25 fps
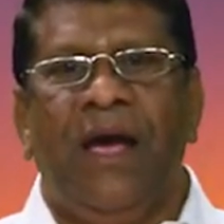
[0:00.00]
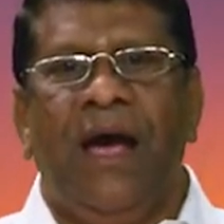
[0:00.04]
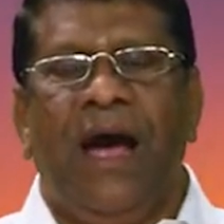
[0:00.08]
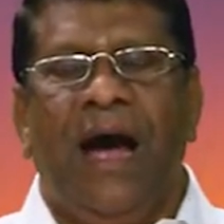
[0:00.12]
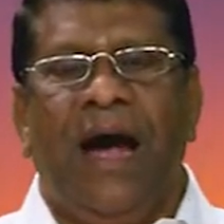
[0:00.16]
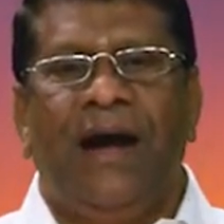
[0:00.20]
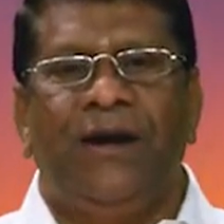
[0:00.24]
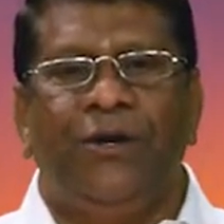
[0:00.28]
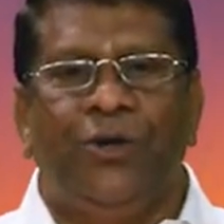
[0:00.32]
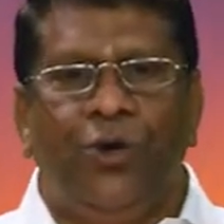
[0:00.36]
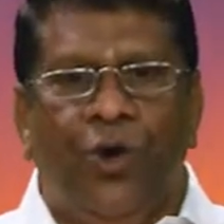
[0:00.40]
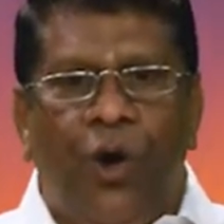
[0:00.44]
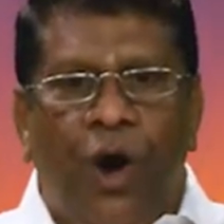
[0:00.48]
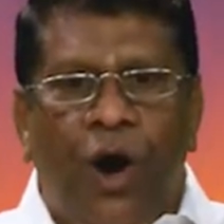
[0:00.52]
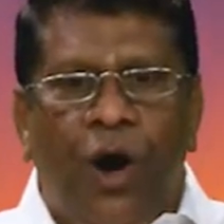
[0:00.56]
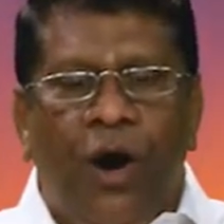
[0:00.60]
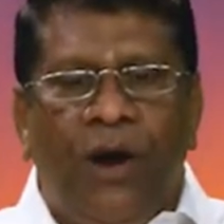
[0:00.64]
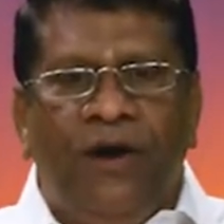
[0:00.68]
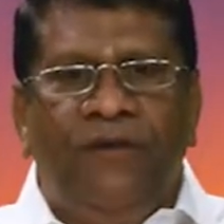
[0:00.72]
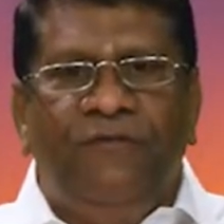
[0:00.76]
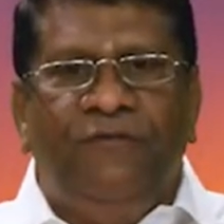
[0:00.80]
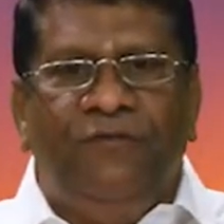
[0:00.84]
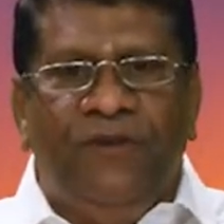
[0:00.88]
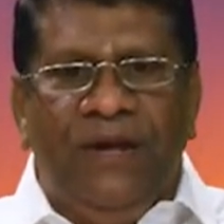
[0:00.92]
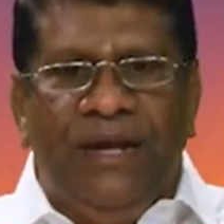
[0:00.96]
And
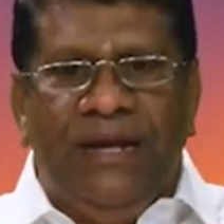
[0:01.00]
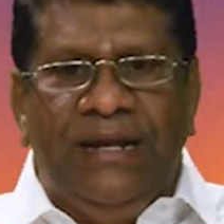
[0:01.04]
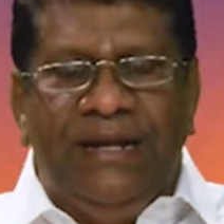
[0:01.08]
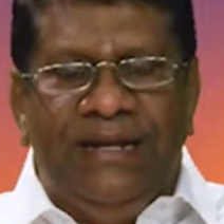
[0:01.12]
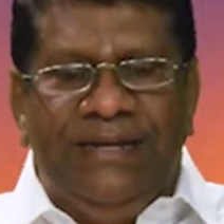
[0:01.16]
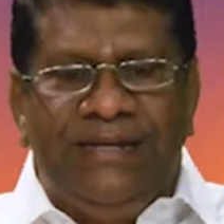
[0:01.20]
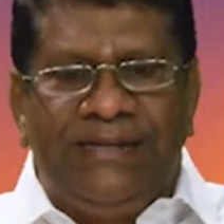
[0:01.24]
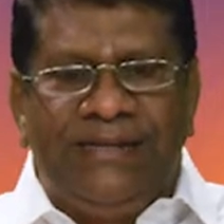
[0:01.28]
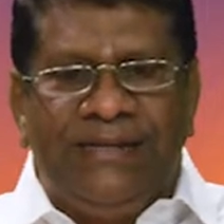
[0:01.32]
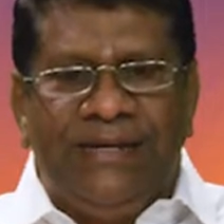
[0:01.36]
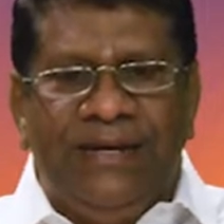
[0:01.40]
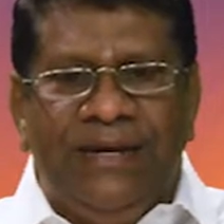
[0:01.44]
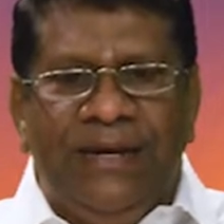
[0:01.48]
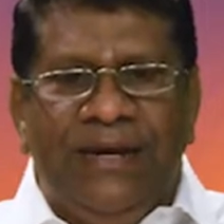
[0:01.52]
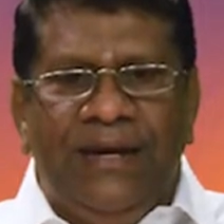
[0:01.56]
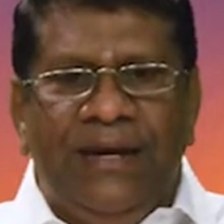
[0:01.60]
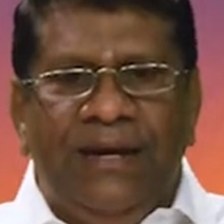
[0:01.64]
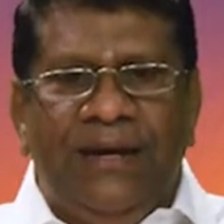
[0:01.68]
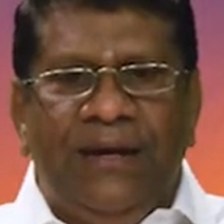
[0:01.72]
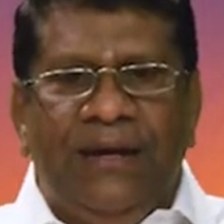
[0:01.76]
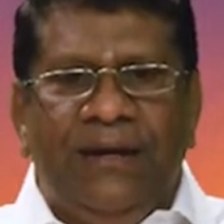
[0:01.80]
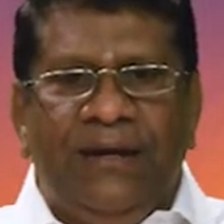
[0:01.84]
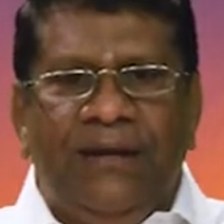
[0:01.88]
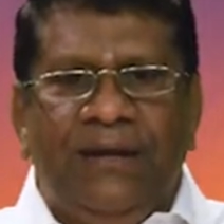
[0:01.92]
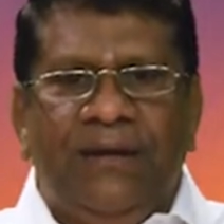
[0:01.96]
God feels
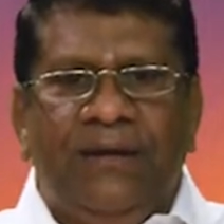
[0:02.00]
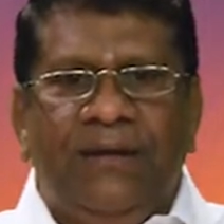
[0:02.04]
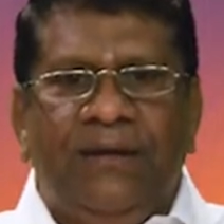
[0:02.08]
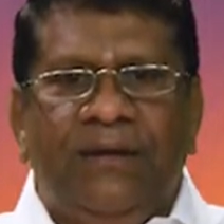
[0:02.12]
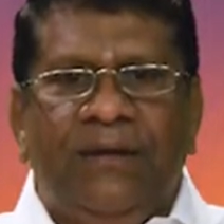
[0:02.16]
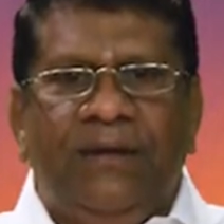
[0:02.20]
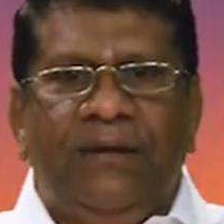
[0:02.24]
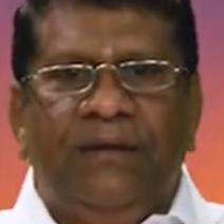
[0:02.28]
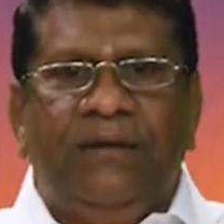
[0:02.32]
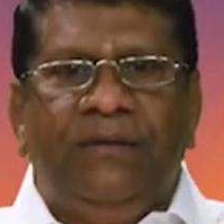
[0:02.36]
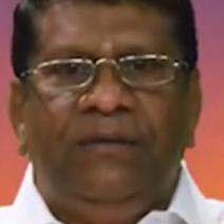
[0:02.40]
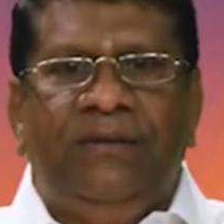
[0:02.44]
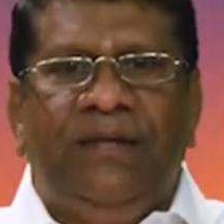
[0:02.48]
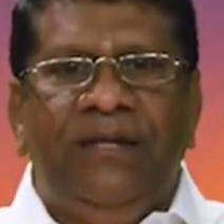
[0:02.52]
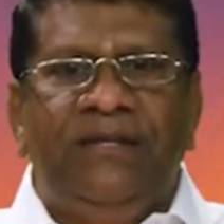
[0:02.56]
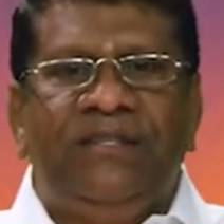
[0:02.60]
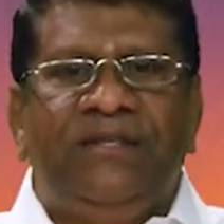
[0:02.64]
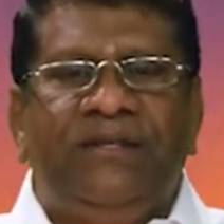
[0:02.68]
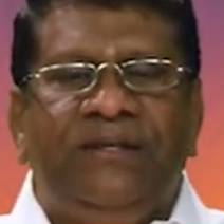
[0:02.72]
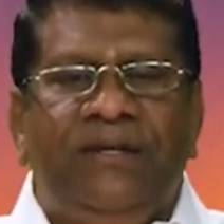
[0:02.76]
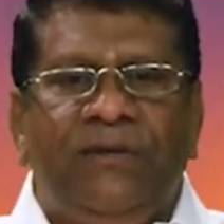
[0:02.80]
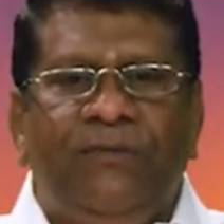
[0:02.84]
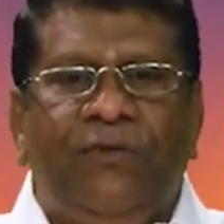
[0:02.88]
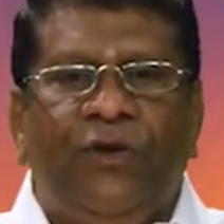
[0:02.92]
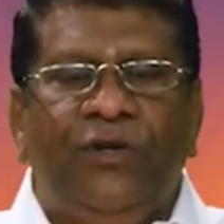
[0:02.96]
this
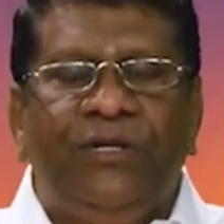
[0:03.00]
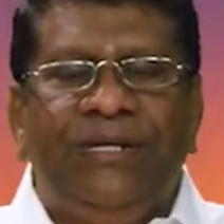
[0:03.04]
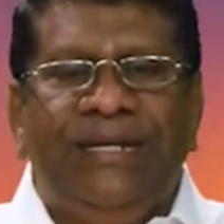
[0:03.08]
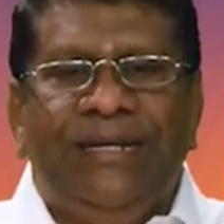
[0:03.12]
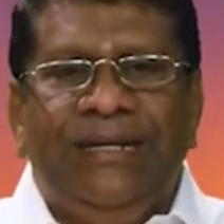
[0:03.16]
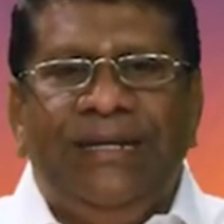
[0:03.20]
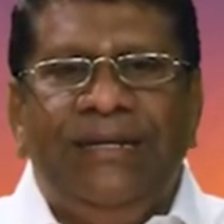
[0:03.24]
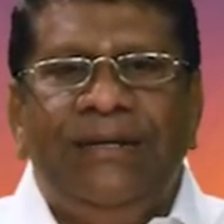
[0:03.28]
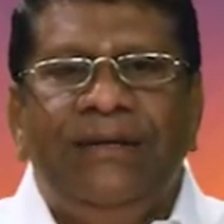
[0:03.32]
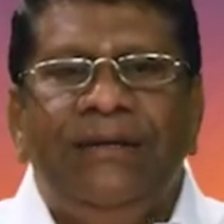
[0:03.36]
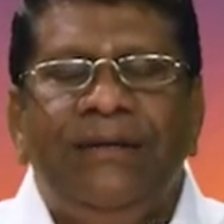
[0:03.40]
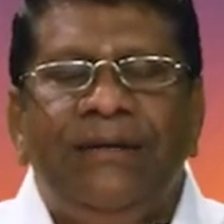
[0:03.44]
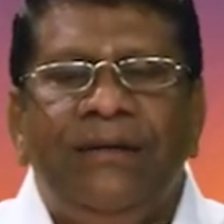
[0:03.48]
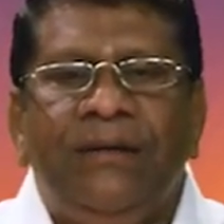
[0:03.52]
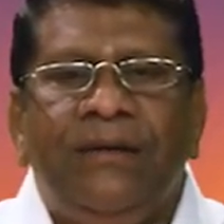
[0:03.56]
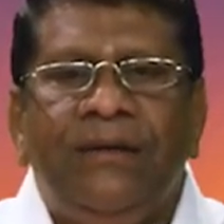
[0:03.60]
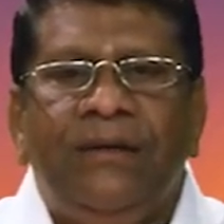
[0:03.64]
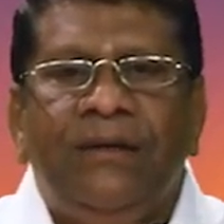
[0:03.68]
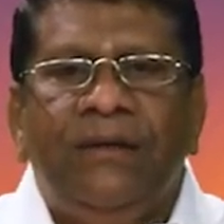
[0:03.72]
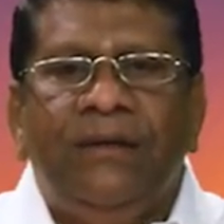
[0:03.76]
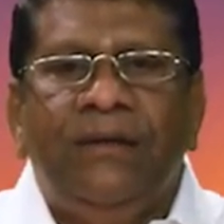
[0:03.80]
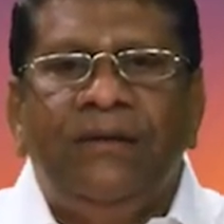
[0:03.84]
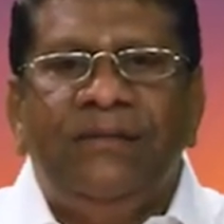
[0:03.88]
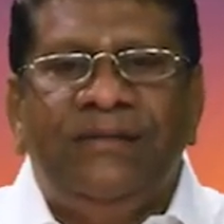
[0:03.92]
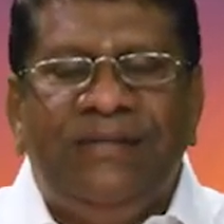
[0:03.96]
devotee
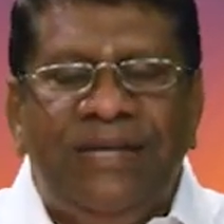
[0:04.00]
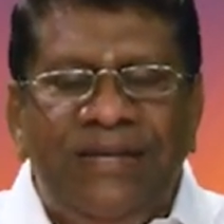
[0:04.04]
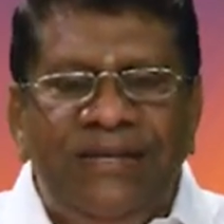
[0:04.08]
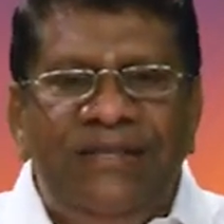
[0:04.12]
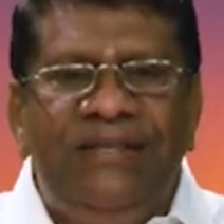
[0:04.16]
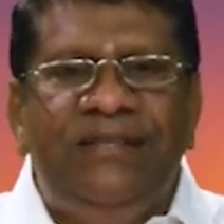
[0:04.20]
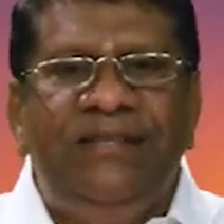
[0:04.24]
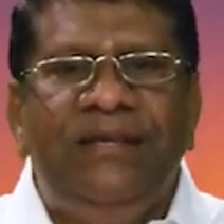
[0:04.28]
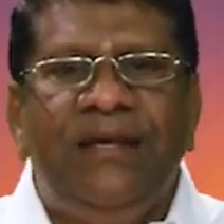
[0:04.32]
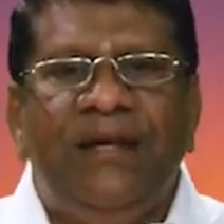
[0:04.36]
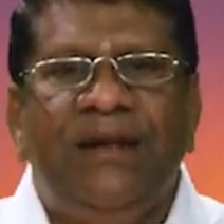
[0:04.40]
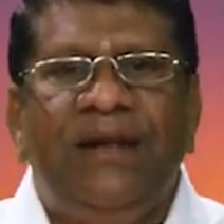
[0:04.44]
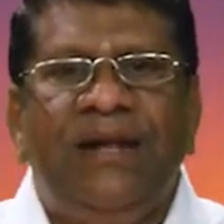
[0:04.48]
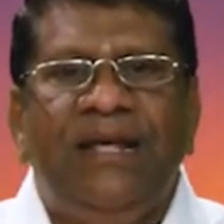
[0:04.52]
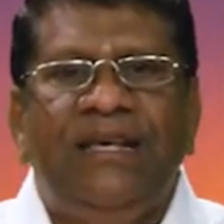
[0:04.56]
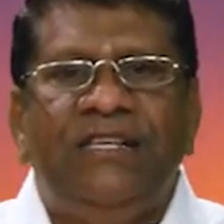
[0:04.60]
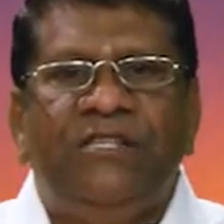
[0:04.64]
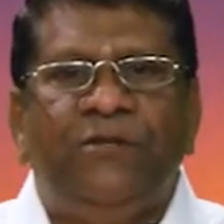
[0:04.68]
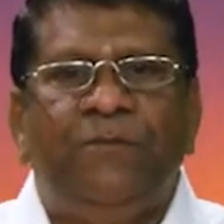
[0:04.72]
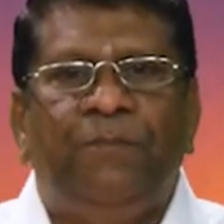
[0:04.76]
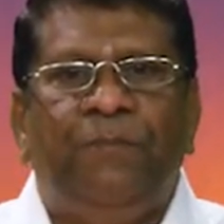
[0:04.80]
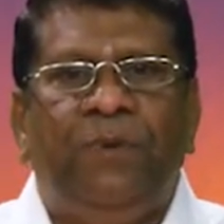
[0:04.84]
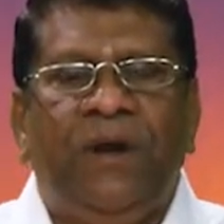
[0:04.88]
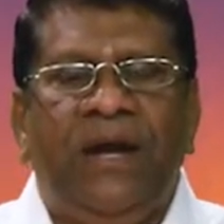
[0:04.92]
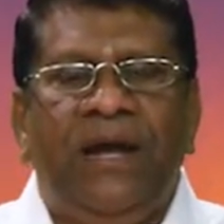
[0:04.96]
sincerely is
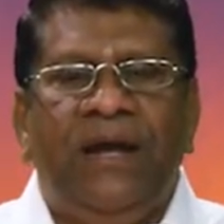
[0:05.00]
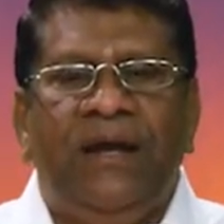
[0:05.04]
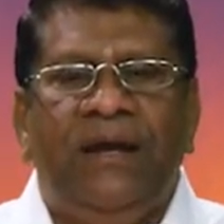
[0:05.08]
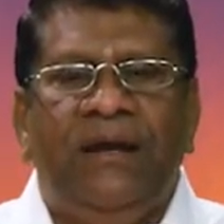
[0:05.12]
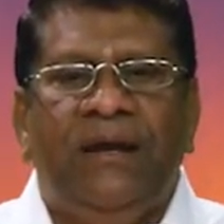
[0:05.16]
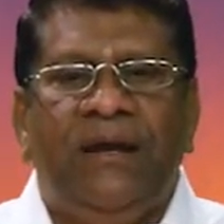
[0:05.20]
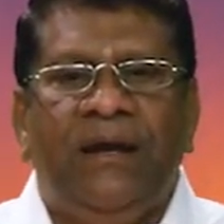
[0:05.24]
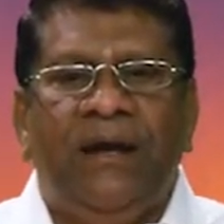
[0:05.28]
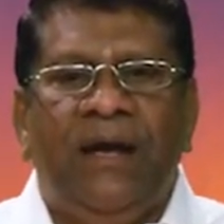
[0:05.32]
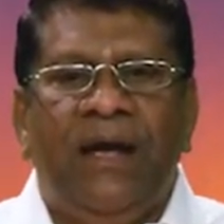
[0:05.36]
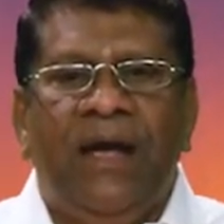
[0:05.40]
praying,